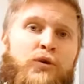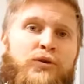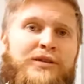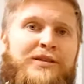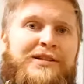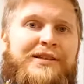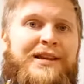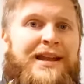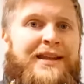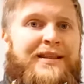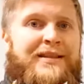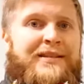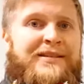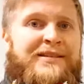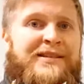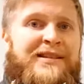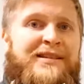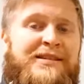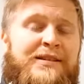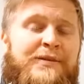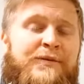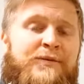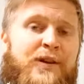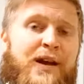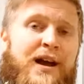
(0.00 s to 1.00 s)

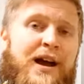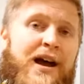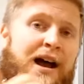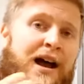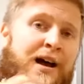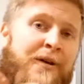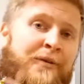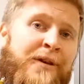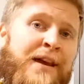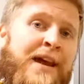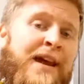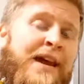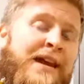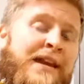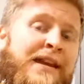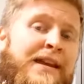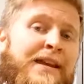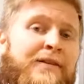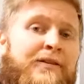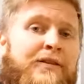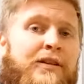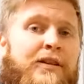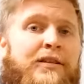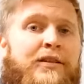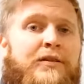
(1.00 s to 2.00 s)
sentences. If you have,
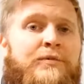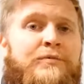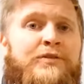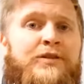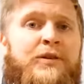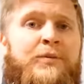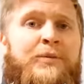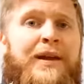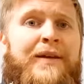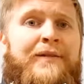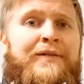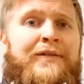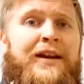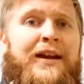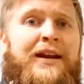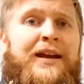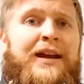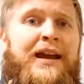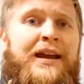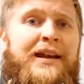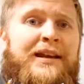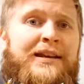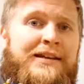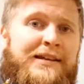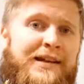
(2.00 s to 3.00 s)
give it a thumbs up, give it a
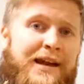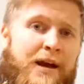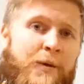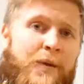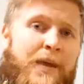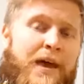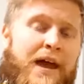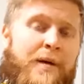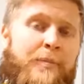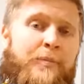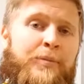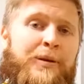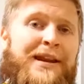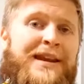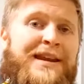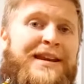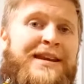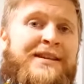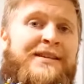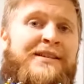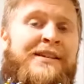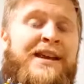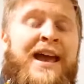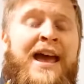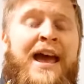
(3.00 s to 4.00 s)
like down there,
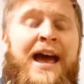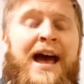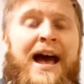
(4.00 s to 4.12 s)
please.